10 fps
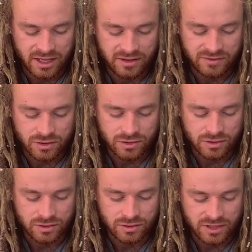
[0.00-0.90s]
have you
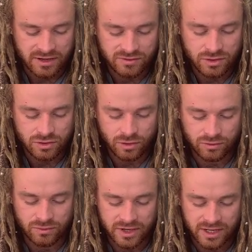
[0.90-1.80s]

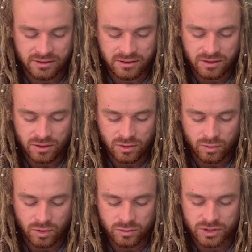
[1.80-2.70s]
not read
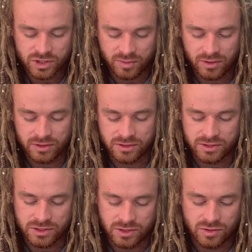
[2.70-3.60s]
what was spoken
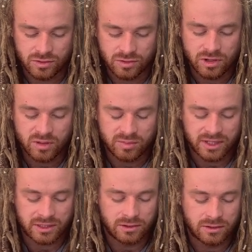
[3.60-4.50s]
to you
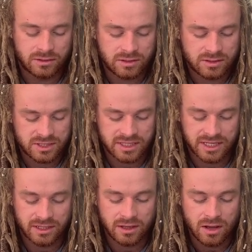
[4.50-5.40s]
by God,
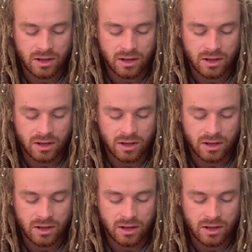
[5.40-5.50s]
saying,